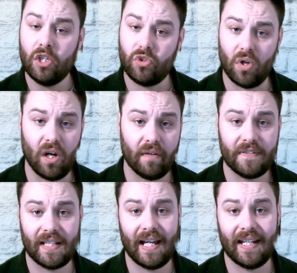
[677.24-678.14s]

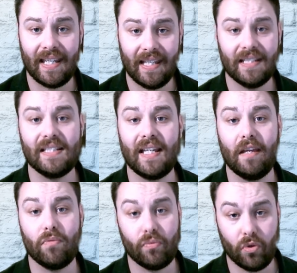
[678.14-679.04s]
drafts and heat
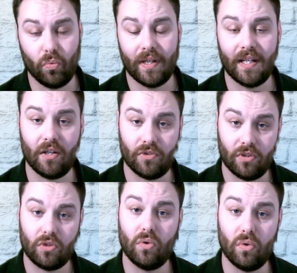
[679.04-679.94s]
escape through windows
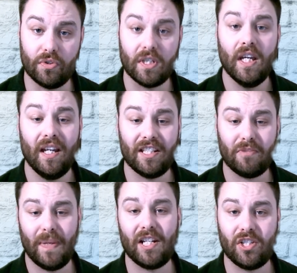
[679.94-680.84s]
and doors,
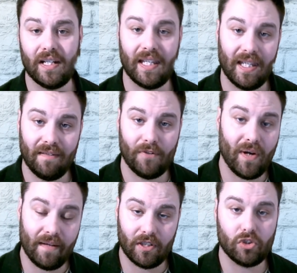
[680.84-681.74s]
especially if you're
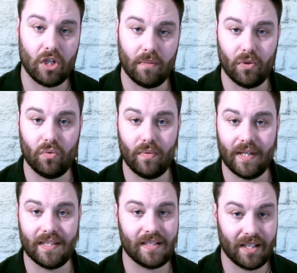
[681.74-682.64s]
having trouble
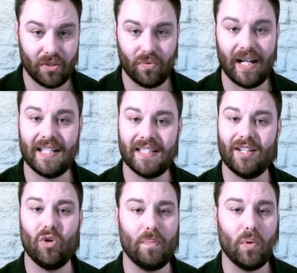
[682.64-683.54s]
with single glazing
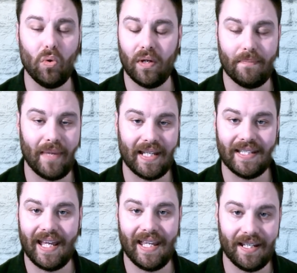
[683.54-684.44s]
or poorly
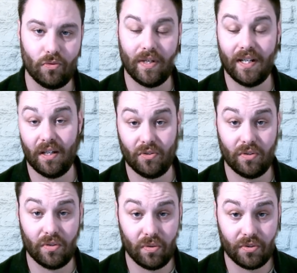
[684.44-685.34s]
maintained windows
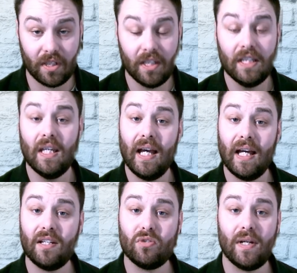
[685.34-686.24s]
and doors.
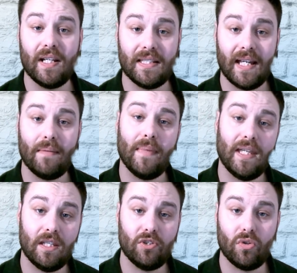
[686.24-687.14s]
And as well as that,
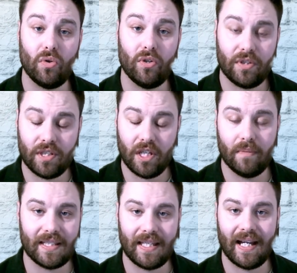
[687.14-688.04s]
making sure your
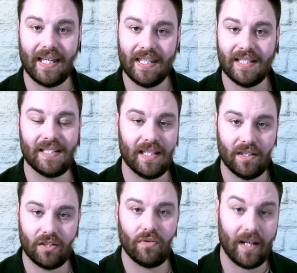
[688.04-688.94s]
thermostat is in
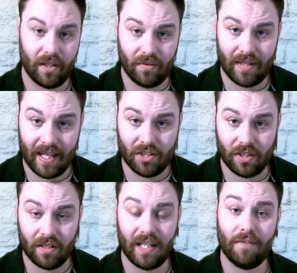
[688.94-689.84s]
the correct
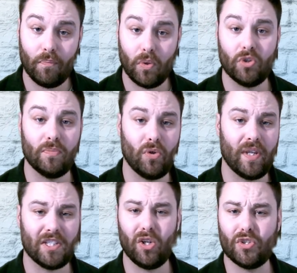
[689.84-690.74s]
location if possible.
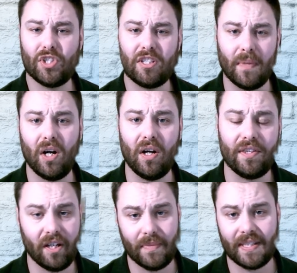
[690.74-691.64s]
There's a lot of smart
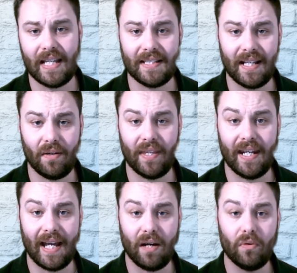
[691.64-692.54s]
thermostats out there
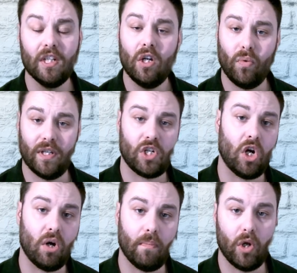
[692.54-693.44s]
now which
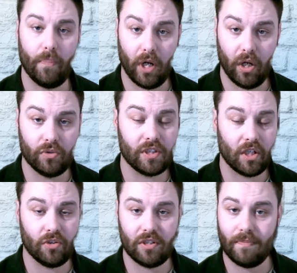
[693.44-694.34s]
are mobile,
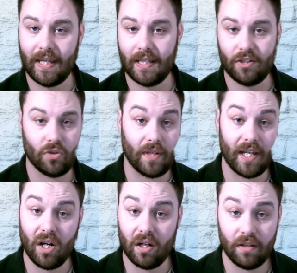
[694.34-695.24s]
so just making sure
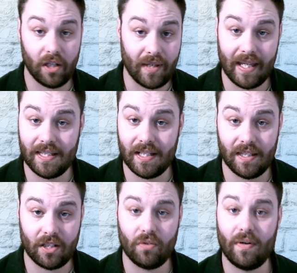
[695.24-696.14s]
they are located in
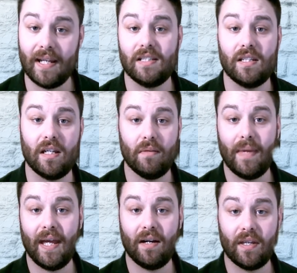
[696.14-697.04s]
the correct
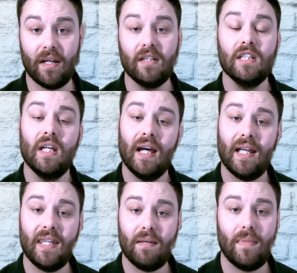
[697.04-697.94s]
area,
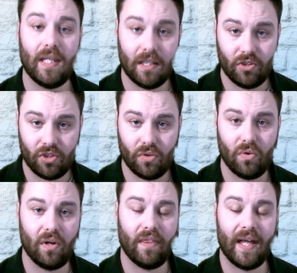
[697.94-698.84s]
and then making
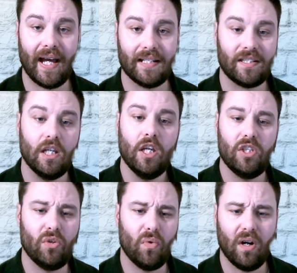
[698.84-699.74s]
sure that
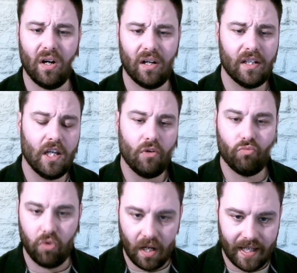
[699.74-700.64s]
you are
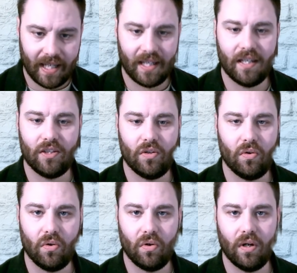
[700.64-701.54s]
running
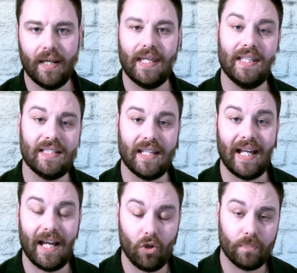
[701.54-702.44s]
your heating
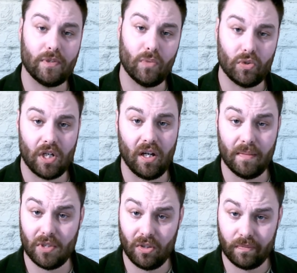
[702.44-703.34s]
at optimal
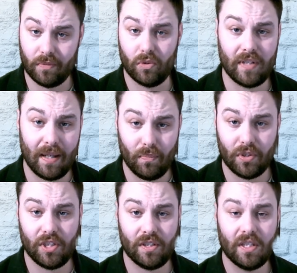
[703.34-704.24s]
times and optimal
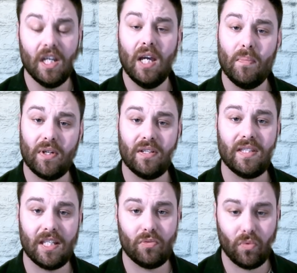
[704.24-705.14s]
temperatures, because
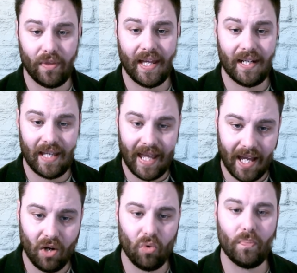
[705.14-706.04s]
this will then
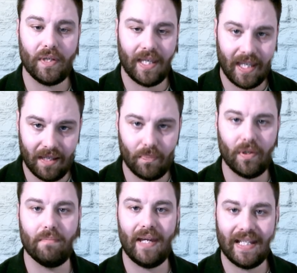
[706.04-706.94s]
help keep
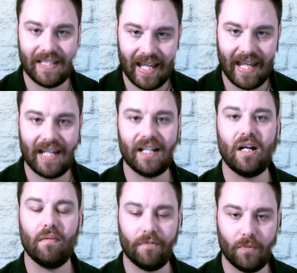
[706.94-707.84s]
and maintain a
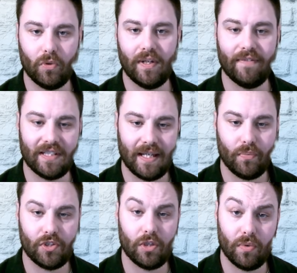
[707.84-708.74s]
comfortable living
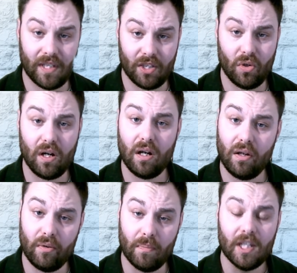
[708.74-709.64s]
temperature within your
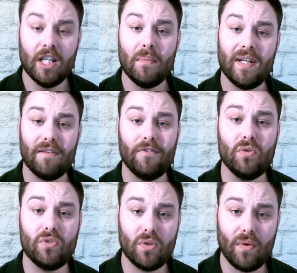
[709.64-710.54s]
home. But if
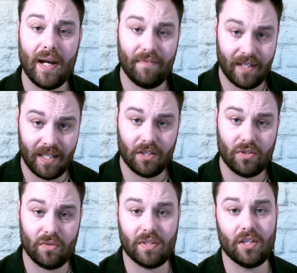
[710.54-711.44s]
you do have any
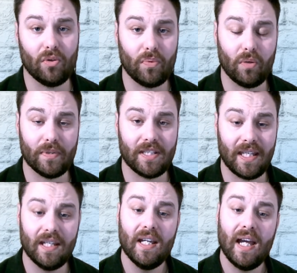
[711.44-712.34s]
issues in your
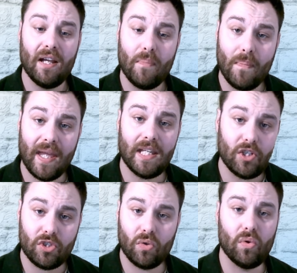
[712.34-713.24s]
property, make
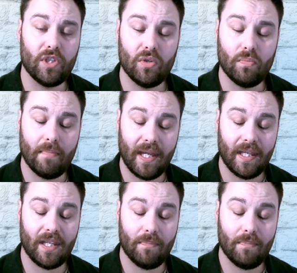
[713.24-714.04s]
sure you make